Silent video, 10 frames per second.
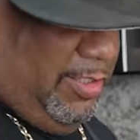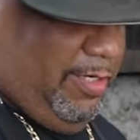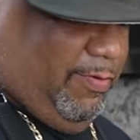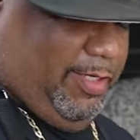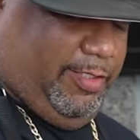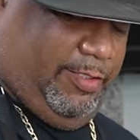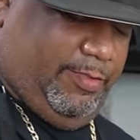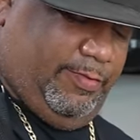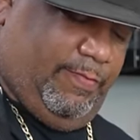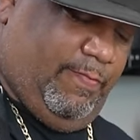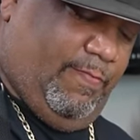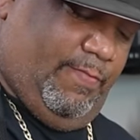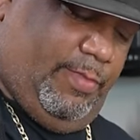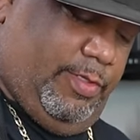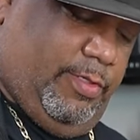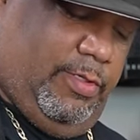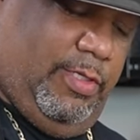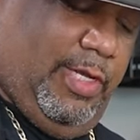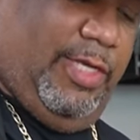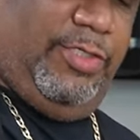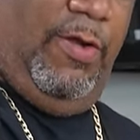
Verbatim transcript: at that right there. That's